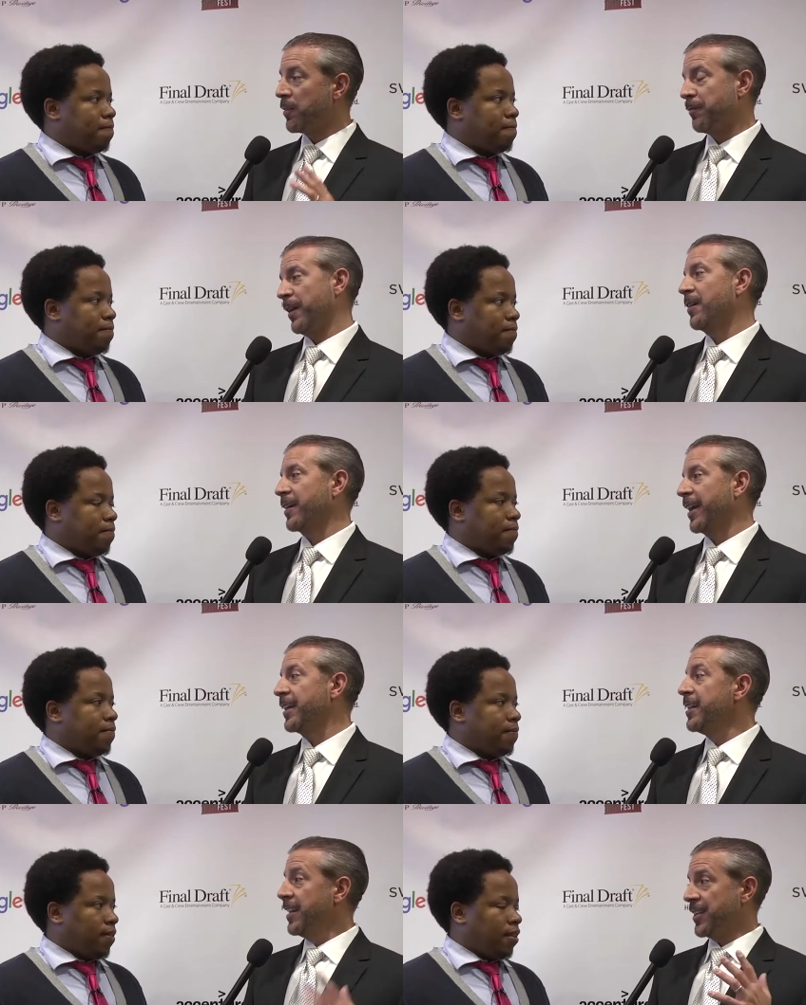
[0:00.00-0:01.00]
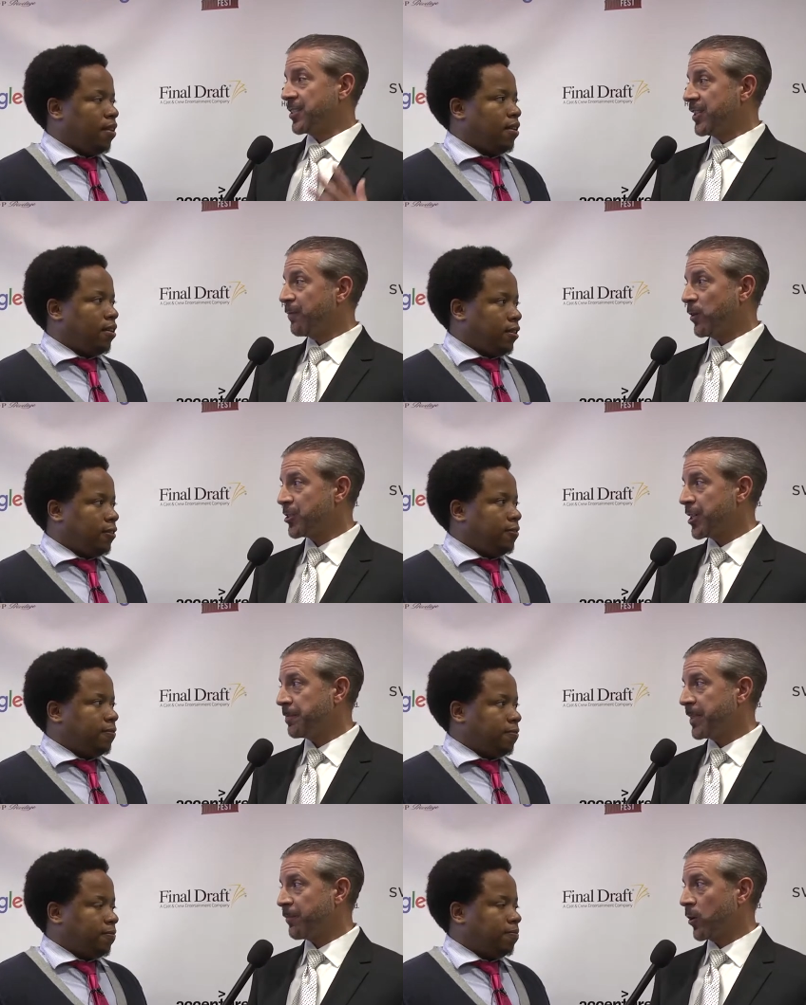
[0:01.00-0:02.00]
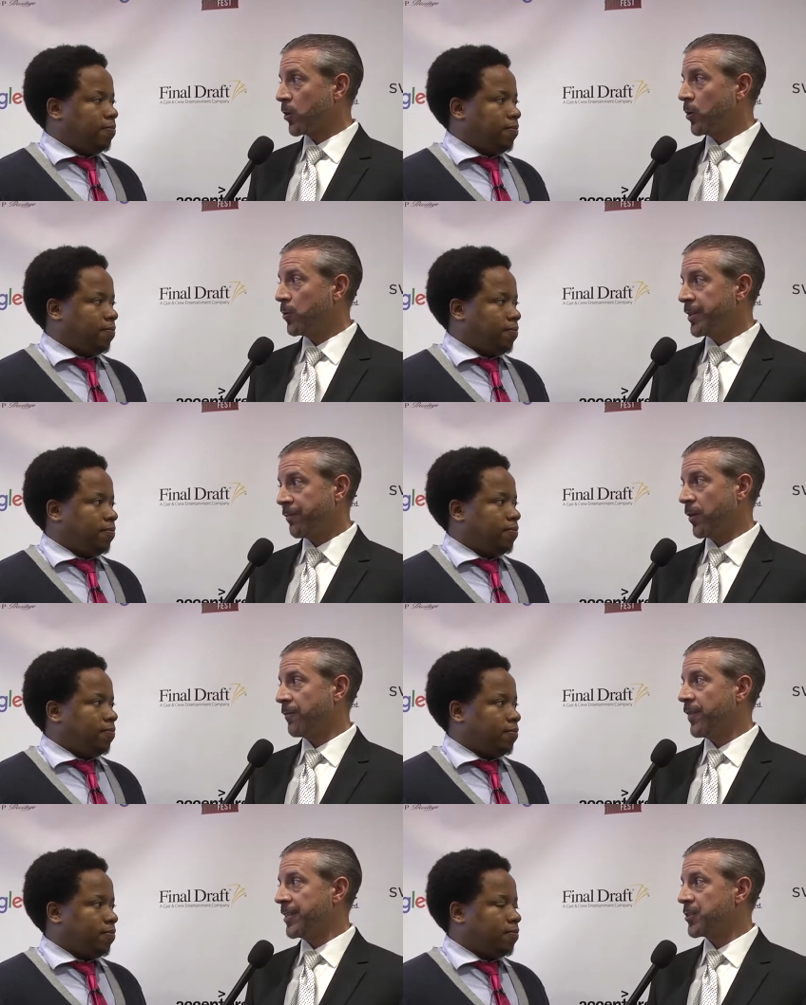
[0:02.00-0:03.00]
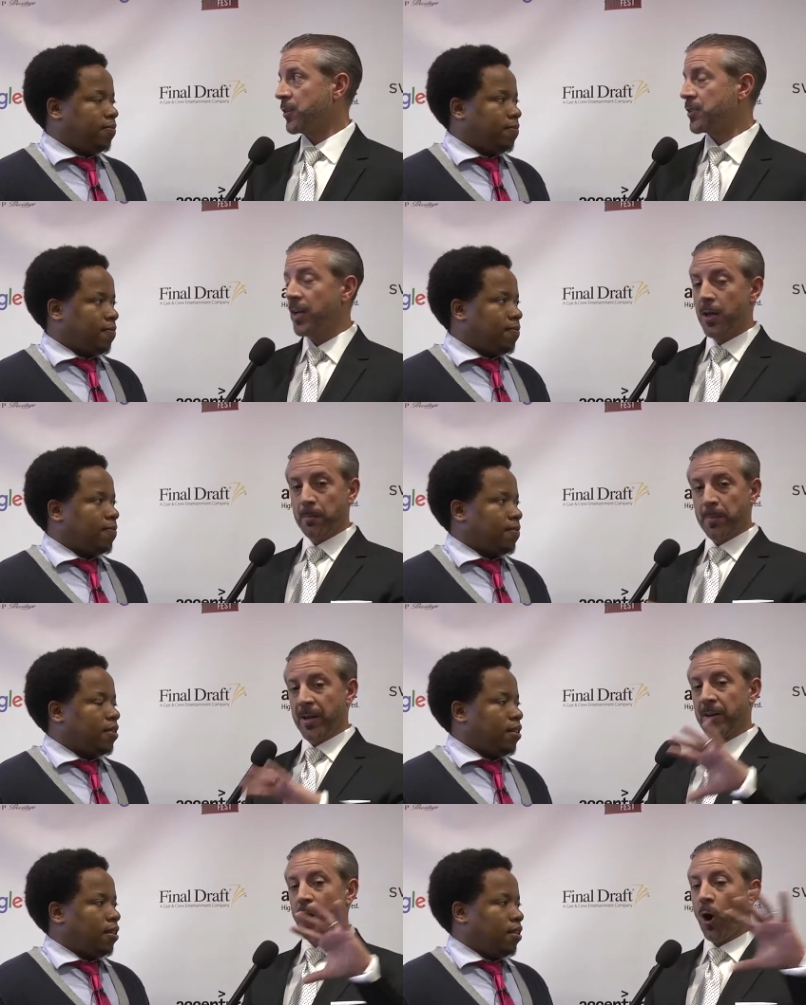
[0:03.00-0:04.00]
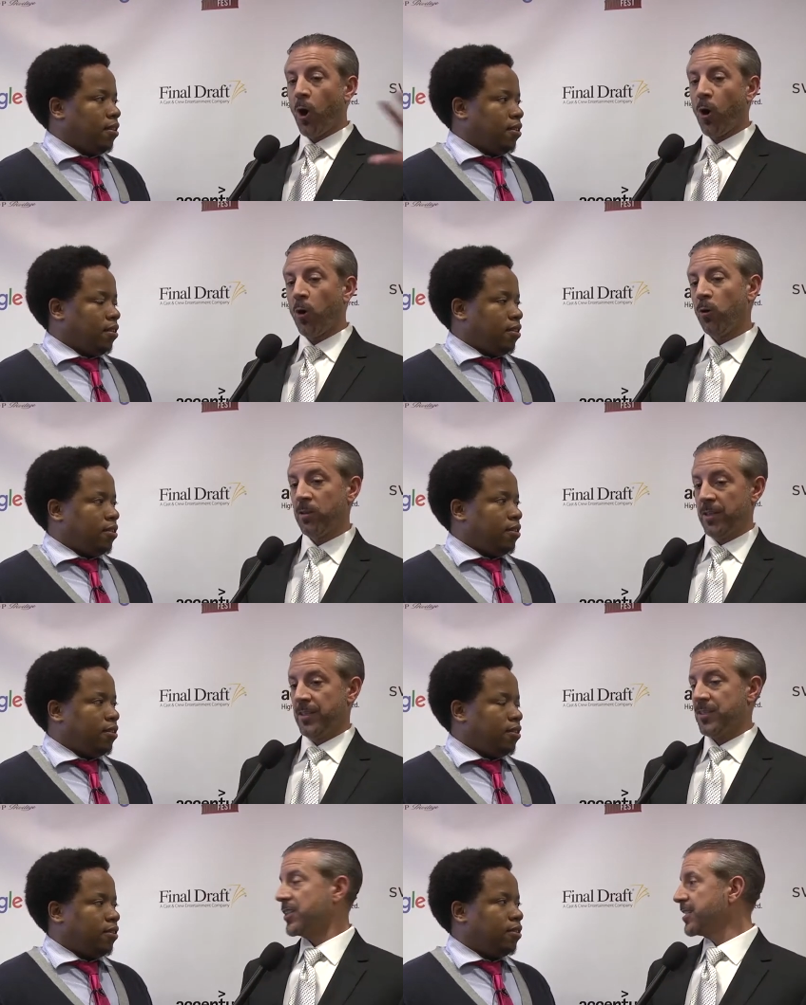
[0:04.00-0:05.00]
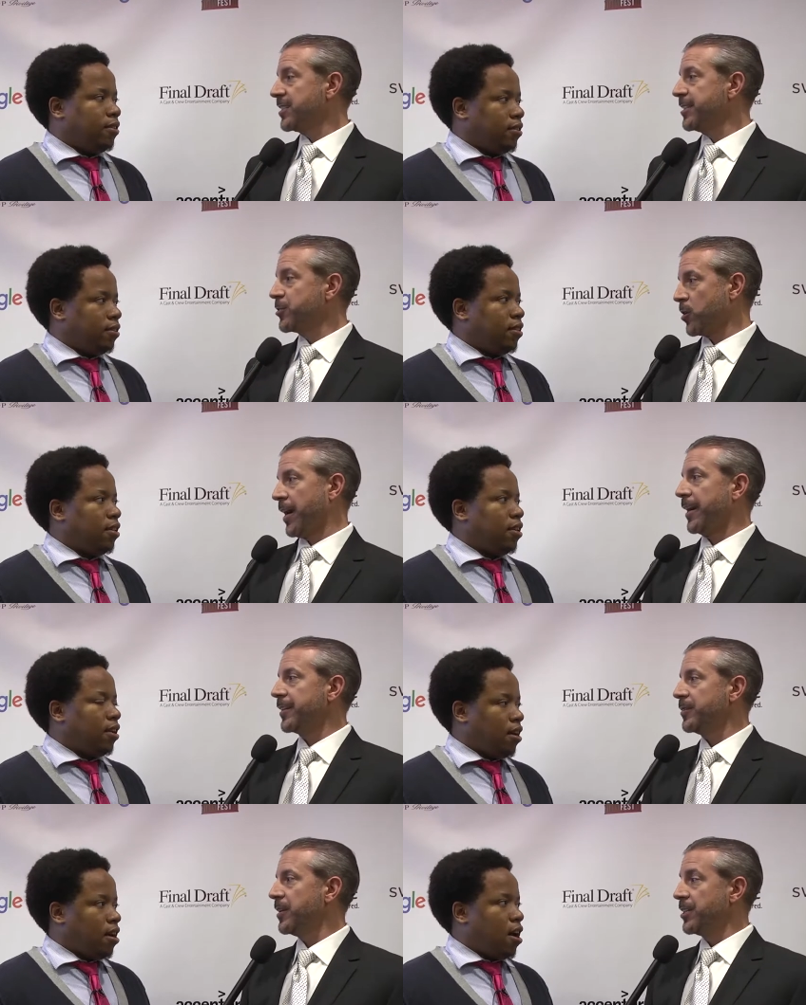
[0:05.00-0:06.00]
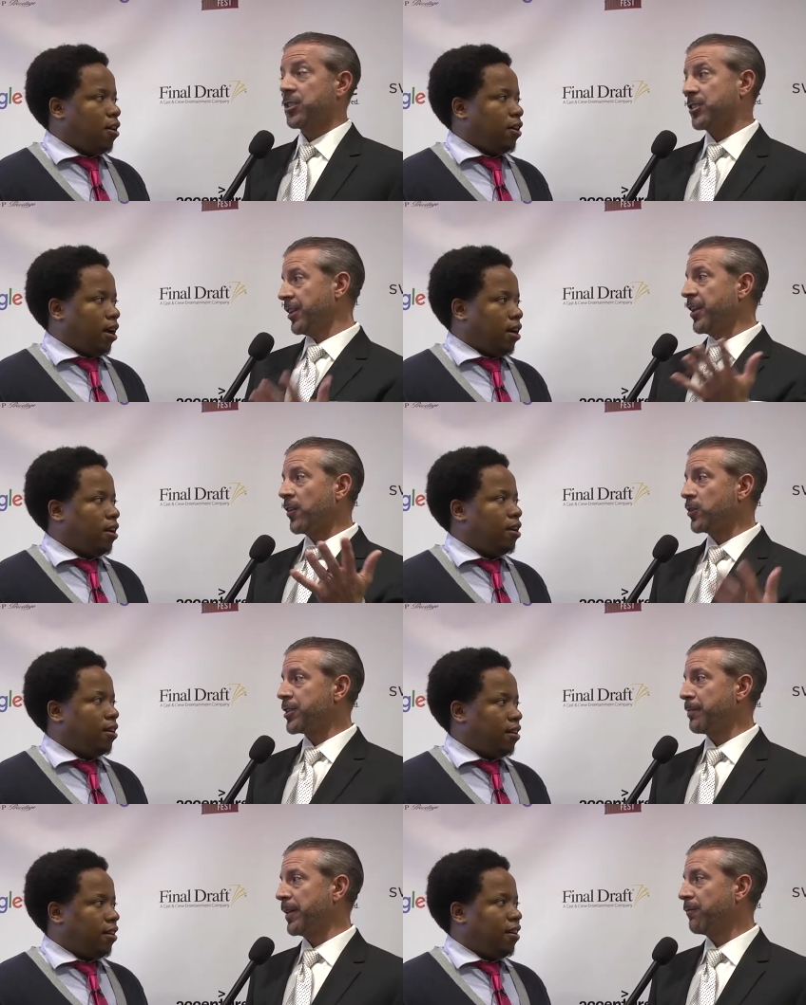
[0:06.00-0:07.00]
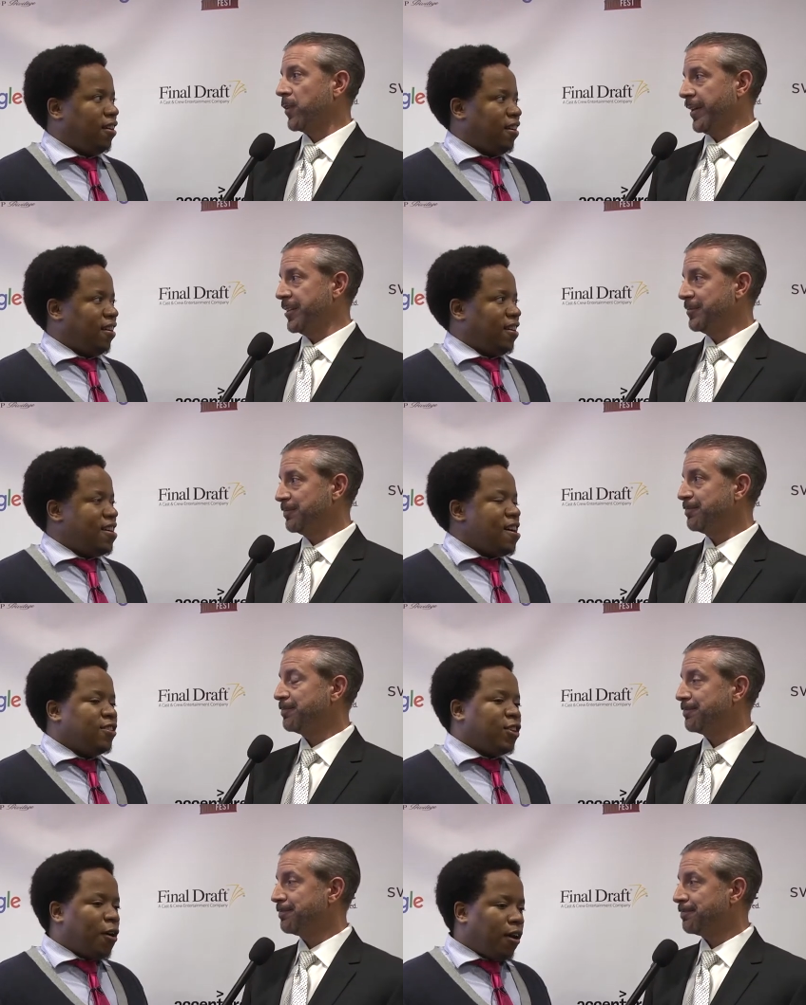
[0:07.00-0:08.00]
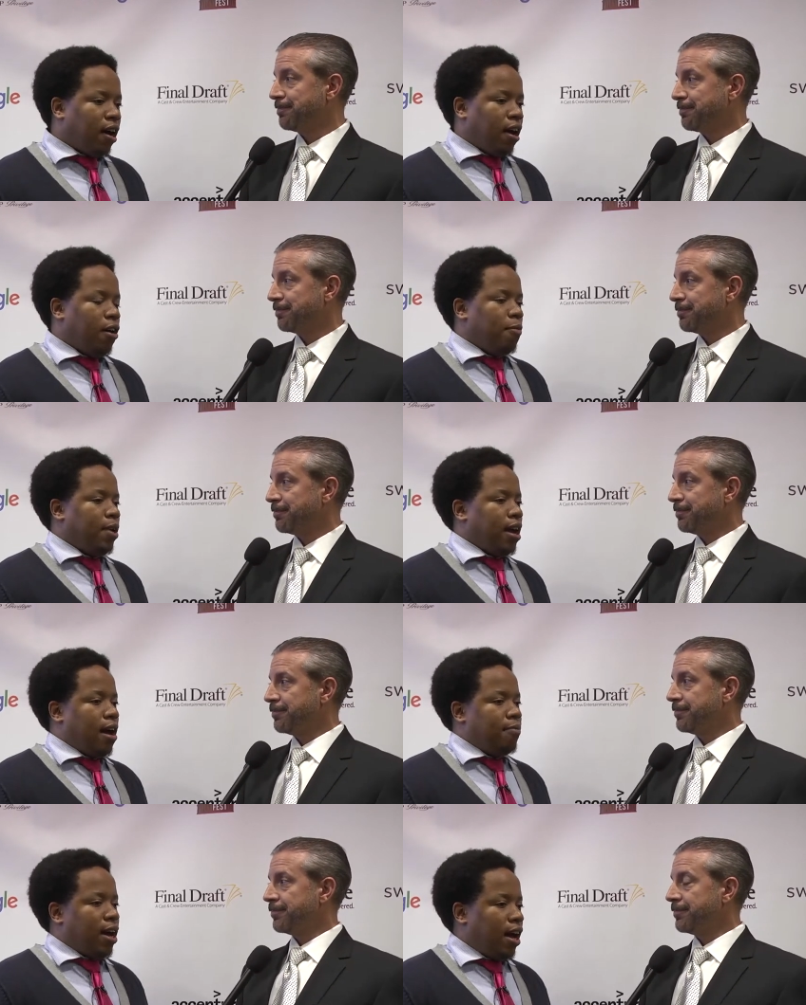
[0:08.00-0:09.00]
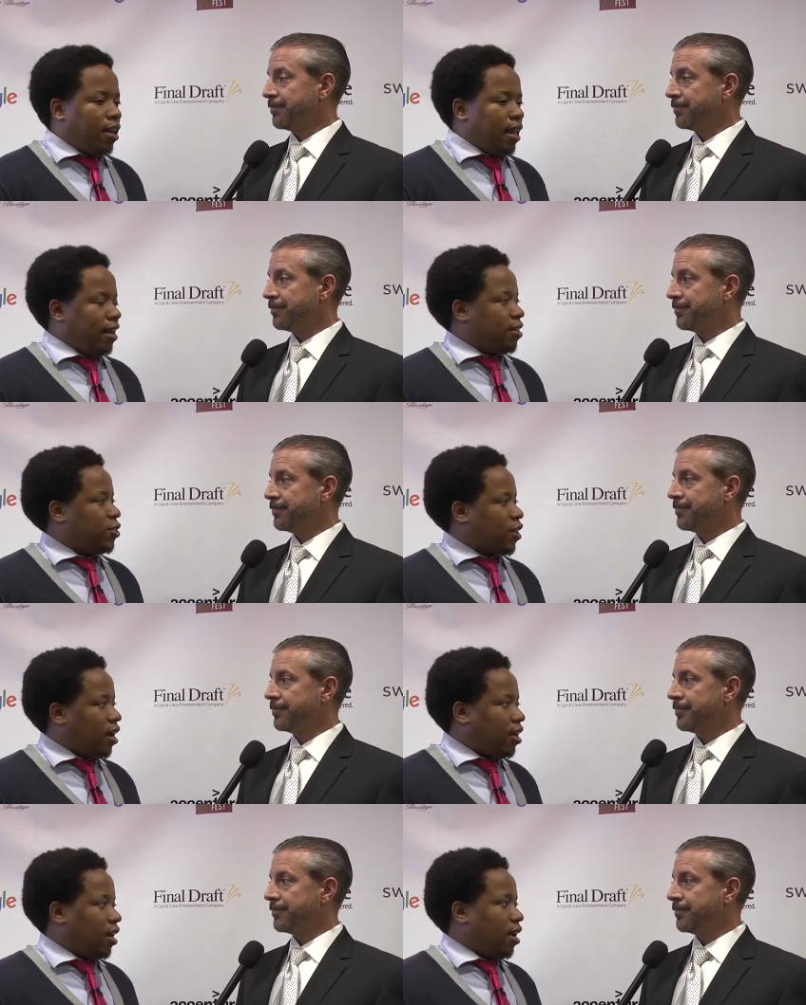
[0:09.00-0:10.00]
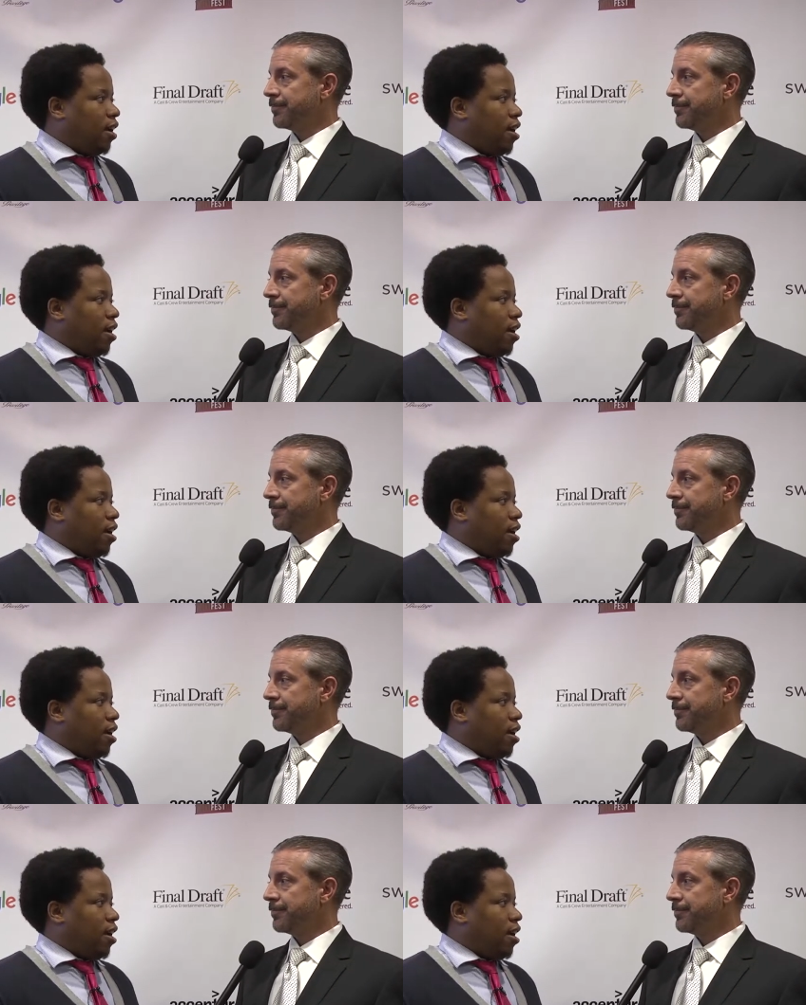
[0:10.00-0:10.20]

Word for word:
Speaker 1: the Farragut. It's a different ship, different crew, different adventures, but all 60s Trek.
Speaker 2: It's just another ship in the fleet. So help me, I'm not like a Trekkie.